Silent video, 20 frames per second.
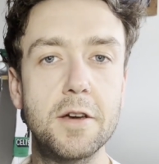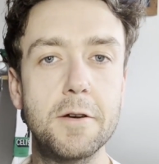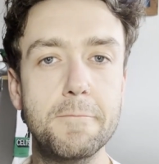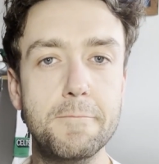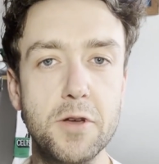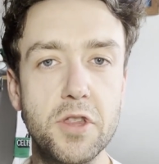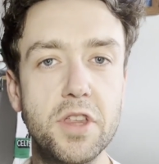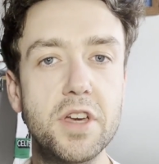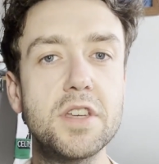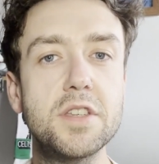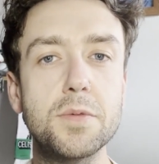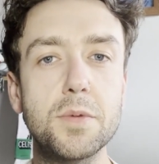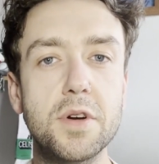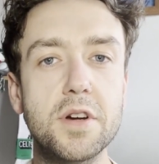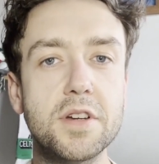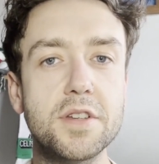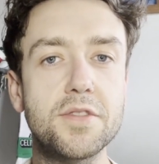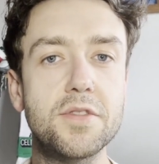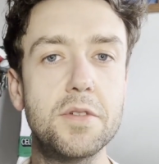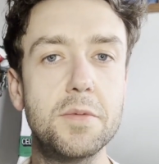but this
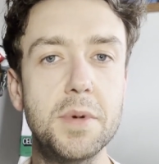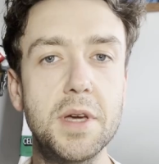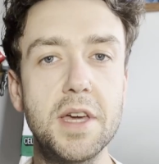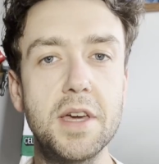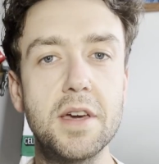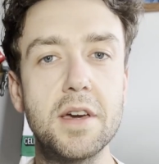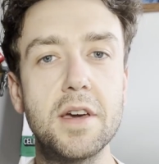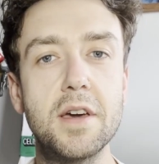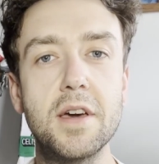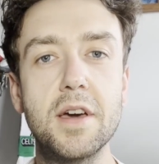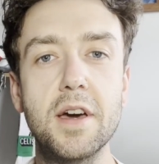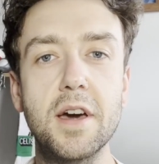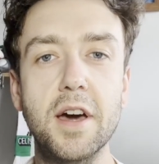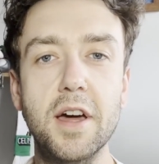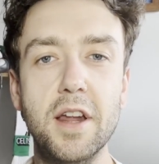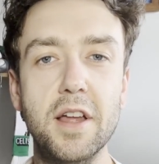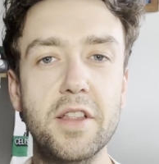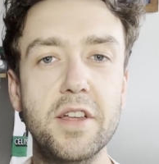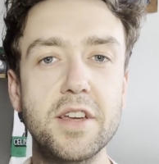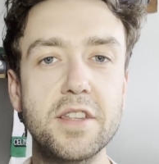works for me, and
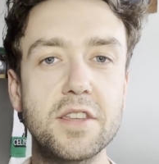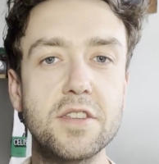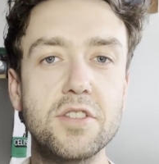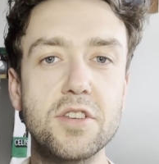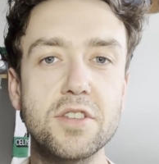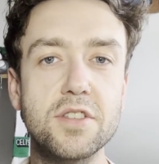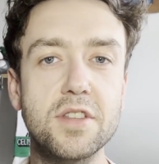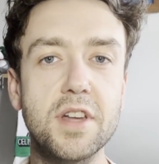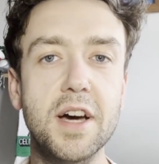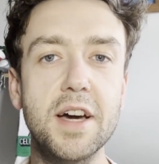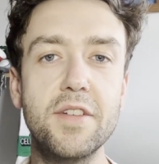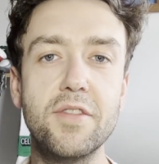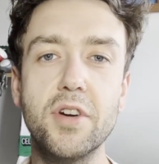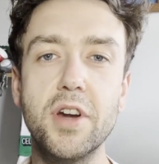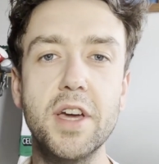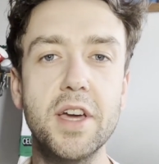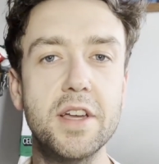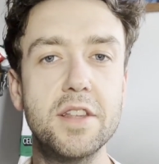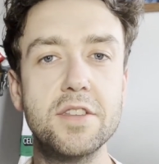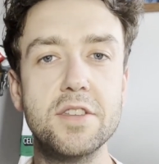I like to just dive
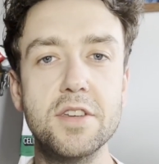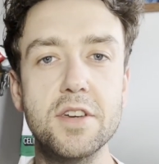right into